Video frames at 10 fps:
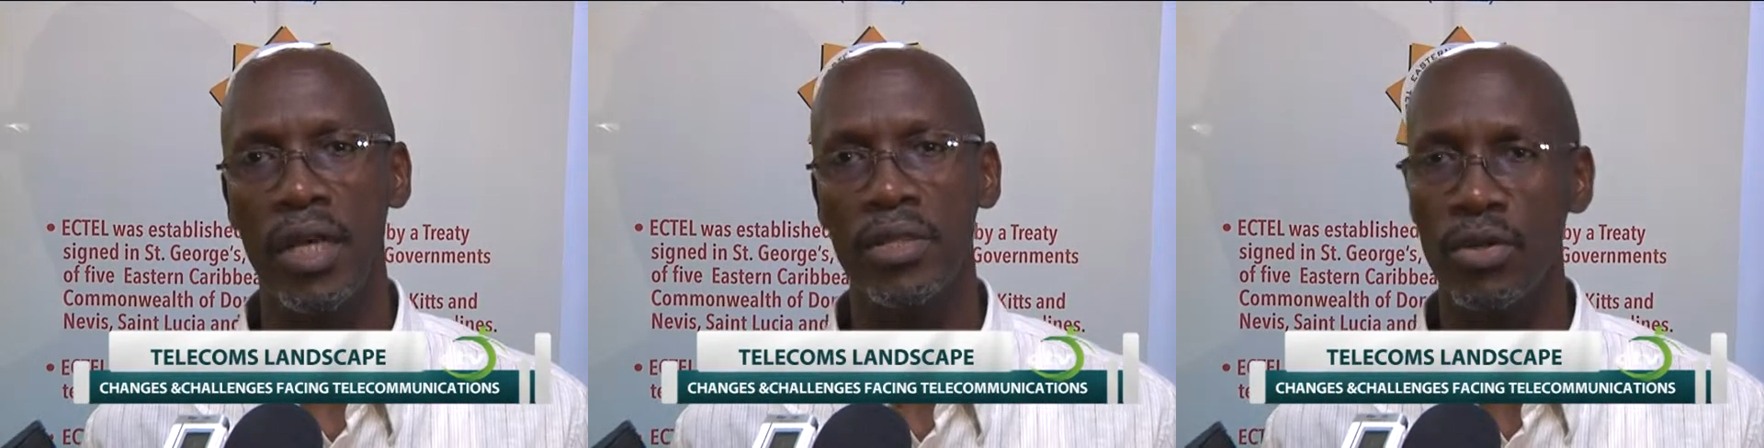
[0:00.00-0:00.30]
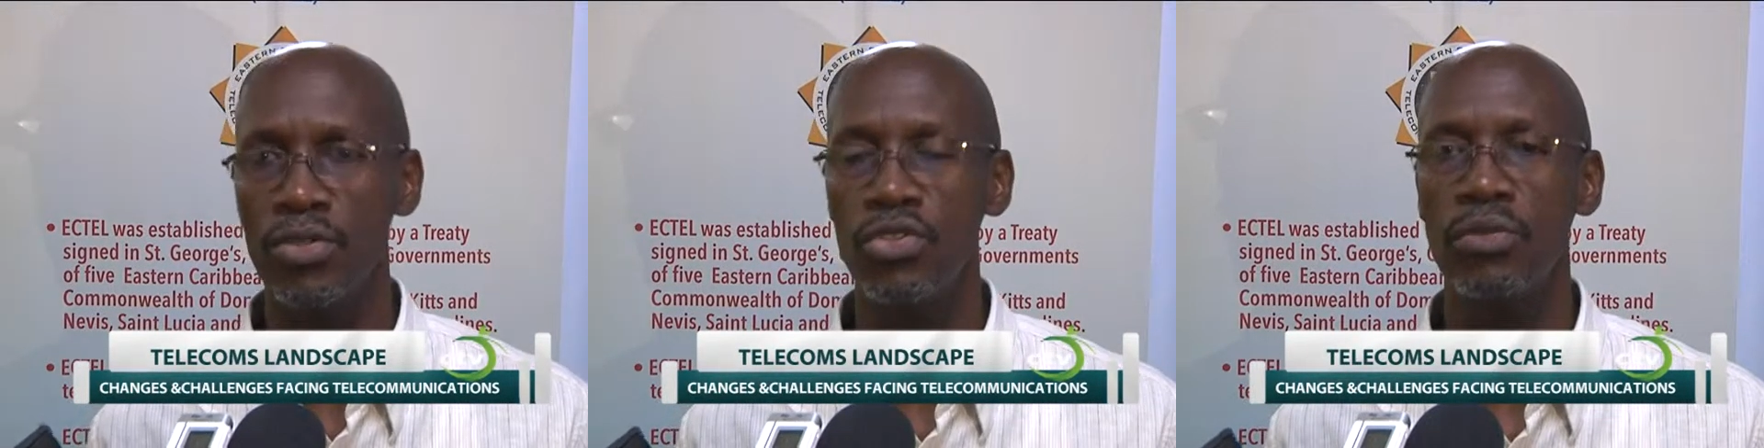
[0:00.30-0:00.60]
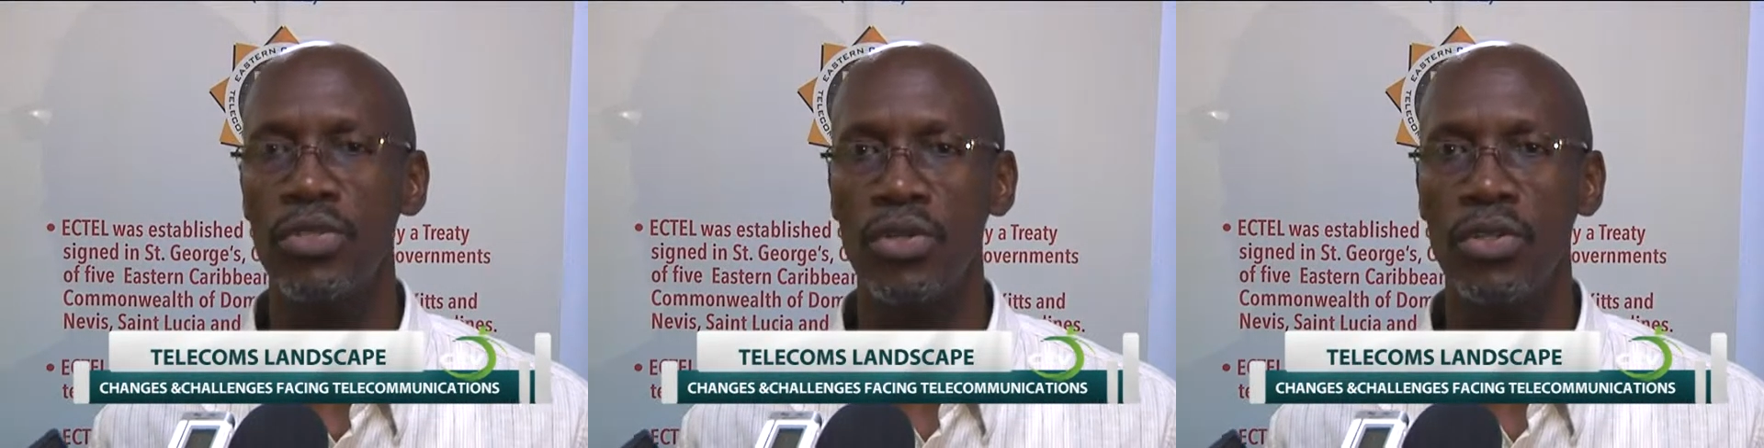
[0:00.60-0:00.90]
that
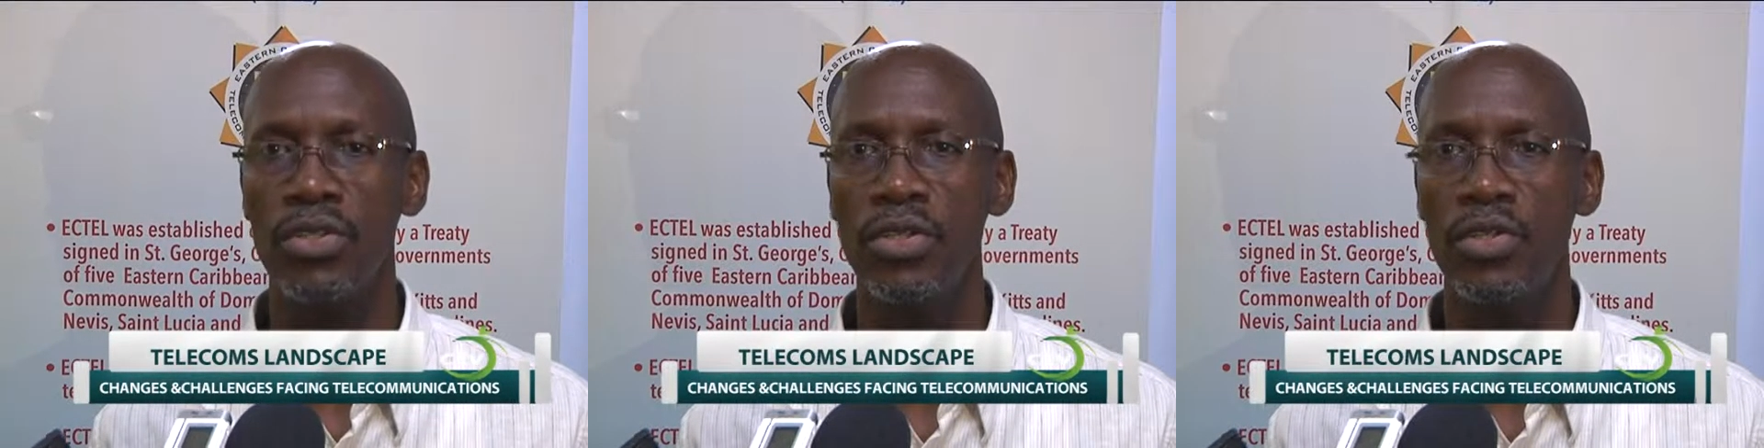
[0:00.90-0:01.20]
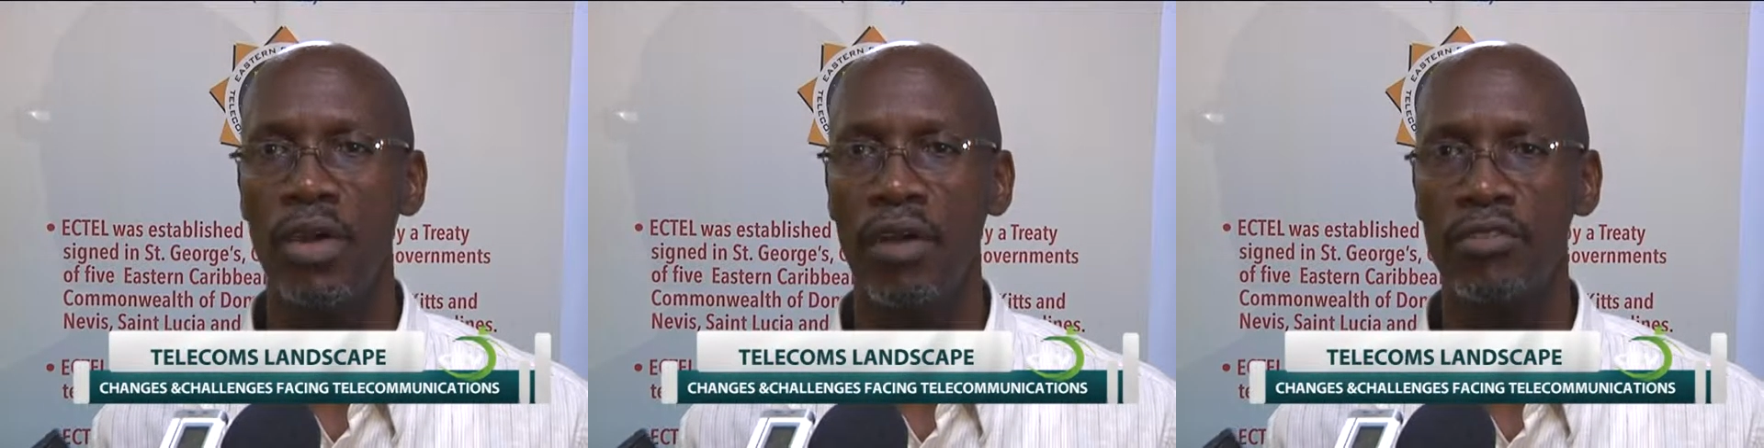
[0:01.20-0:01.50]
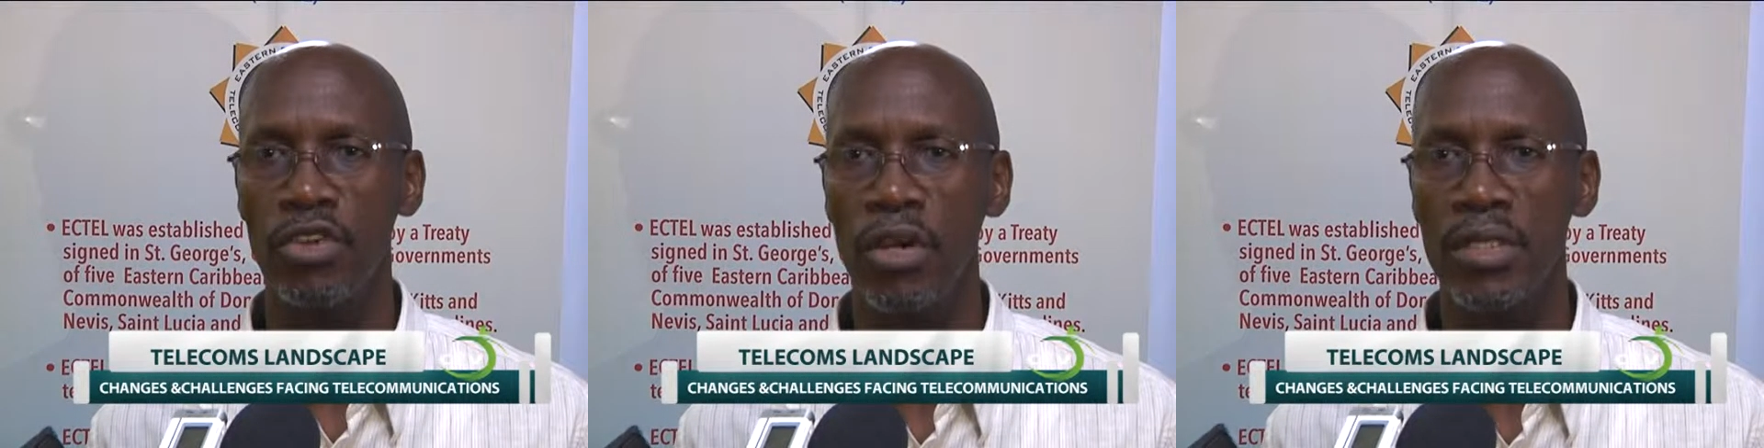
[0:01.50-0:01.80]
consumers continue to
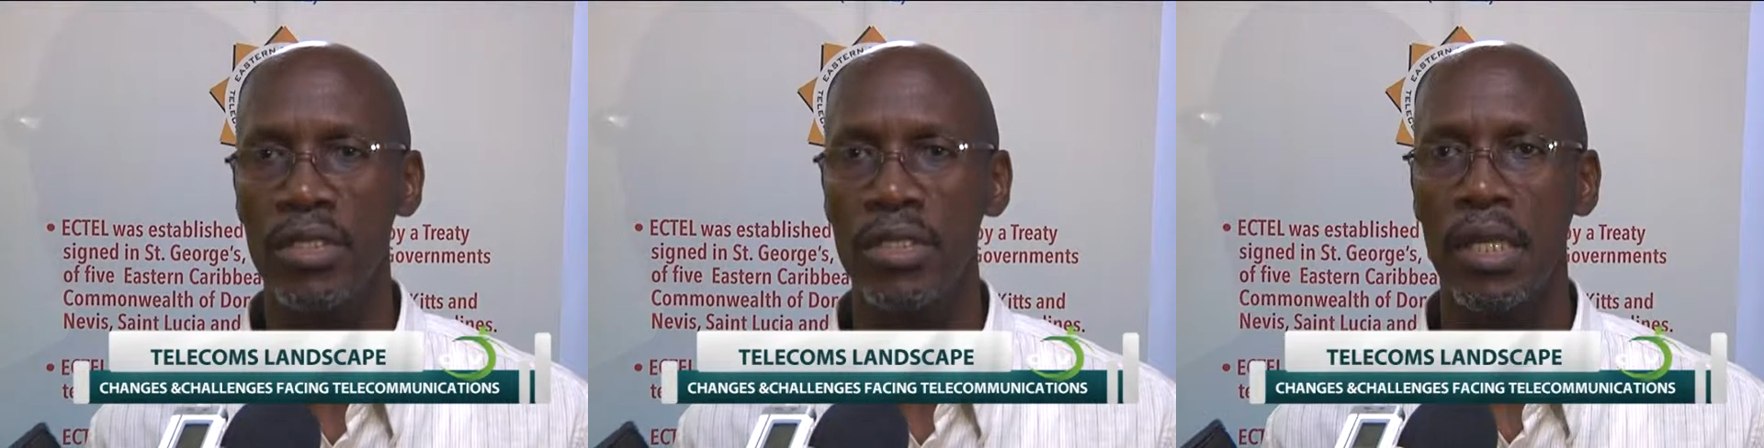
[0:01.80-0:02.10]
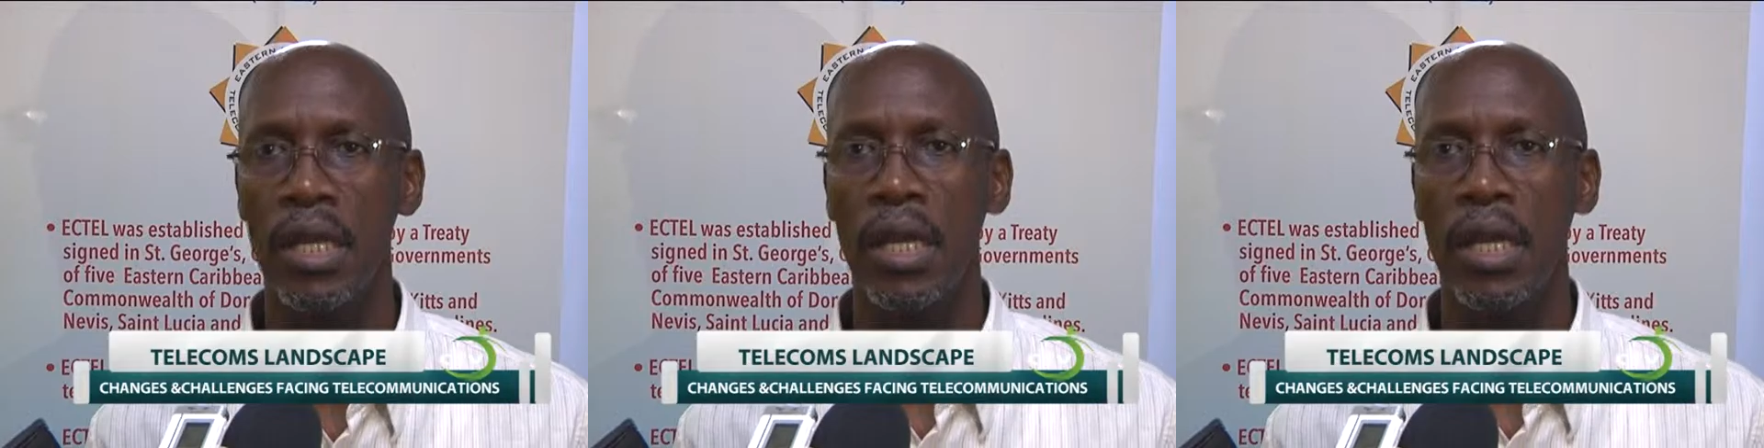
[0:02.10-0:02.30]
have choice,